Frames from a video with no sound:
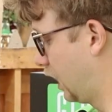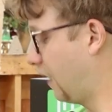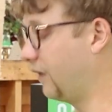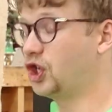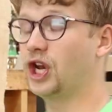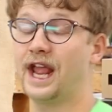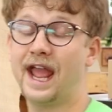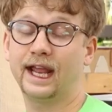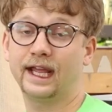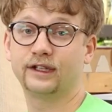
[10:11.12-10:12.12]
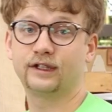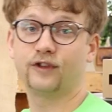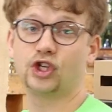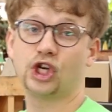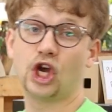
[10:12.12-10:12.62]
and the shenanigans of
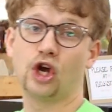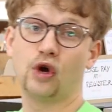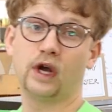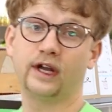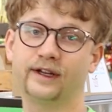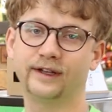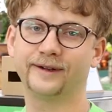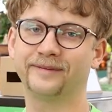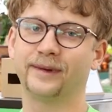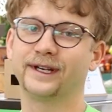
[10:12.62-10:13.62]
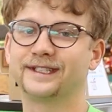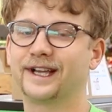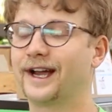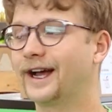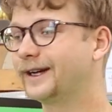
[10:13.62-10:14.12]
the show. But
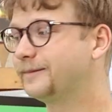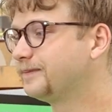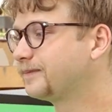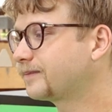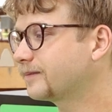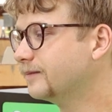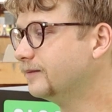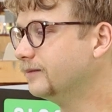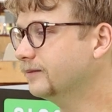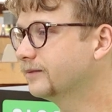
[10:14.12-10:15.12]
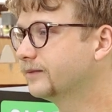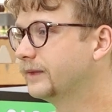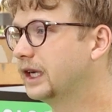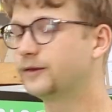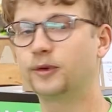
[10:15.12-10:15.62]

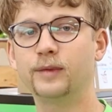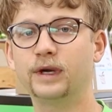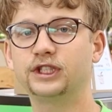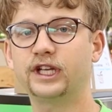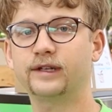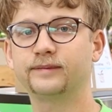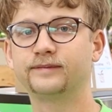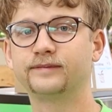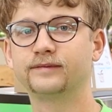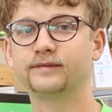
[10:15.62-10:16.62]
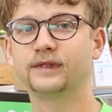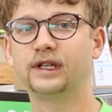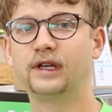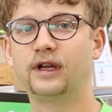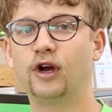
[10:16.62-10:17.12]
that's pretty much it.
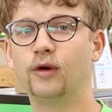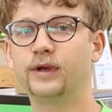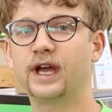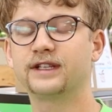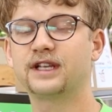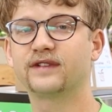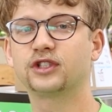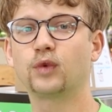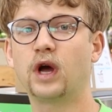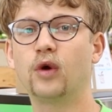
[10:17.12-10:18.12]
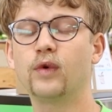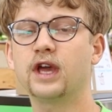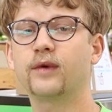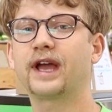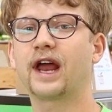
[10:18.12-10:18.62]
Hope you guys have a swell
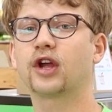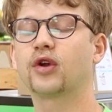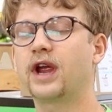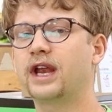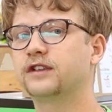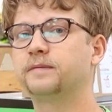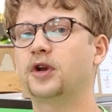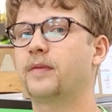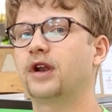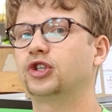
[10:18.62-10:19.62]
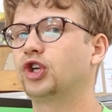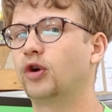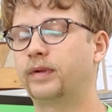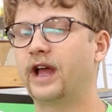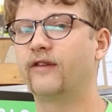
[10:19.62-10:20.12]
week. We got a great experimental
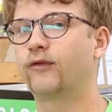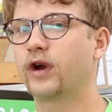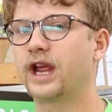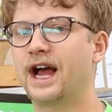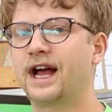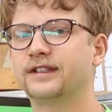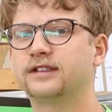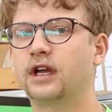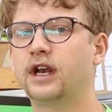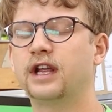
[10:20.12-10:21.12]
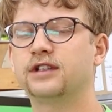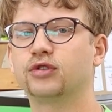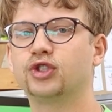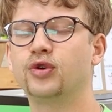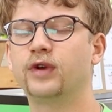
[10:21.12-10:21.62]
show planned for you on Sunday,
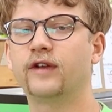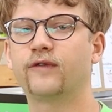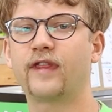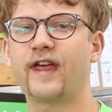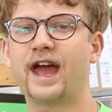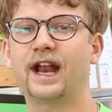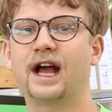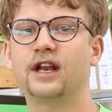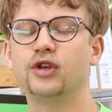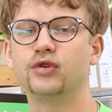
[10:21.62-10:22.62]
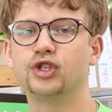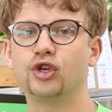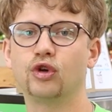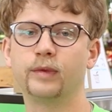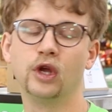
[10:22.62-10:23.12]
so tune in for that on
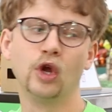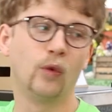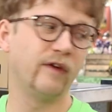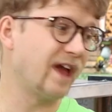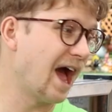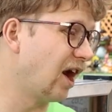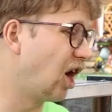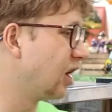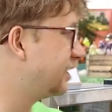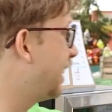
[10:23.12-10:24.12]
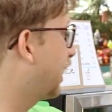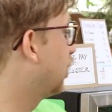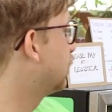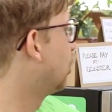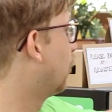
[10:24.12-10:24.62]
YouTube. We've got our
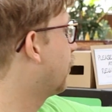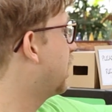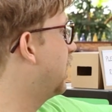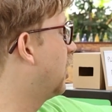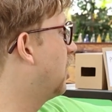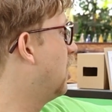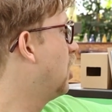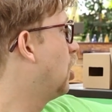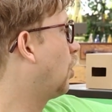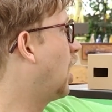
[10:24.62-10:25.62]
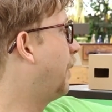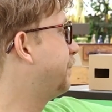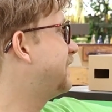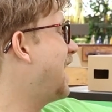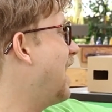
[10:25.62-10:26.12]
tickers over here. We're
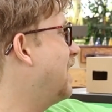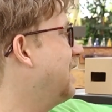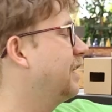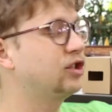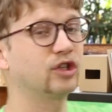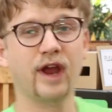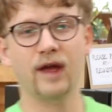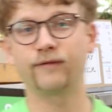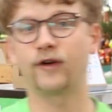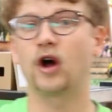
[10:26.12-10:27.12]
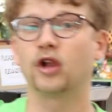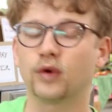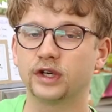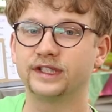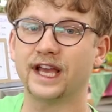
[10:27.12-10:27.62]
up 10 Instagram
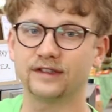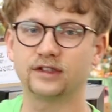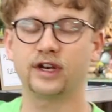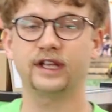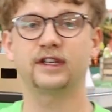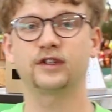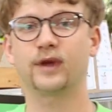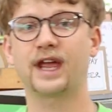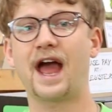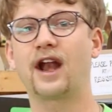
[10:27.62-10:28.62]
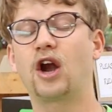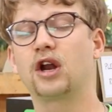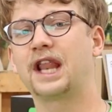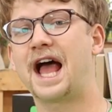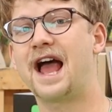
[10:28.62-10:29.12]
followers yesterday since we got
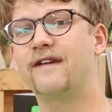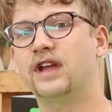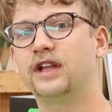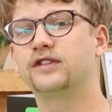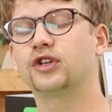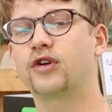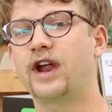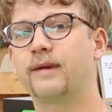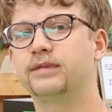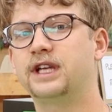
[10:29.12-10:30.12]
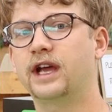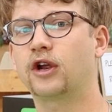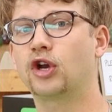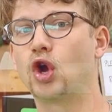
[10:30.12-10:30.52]
our live Instagram ticker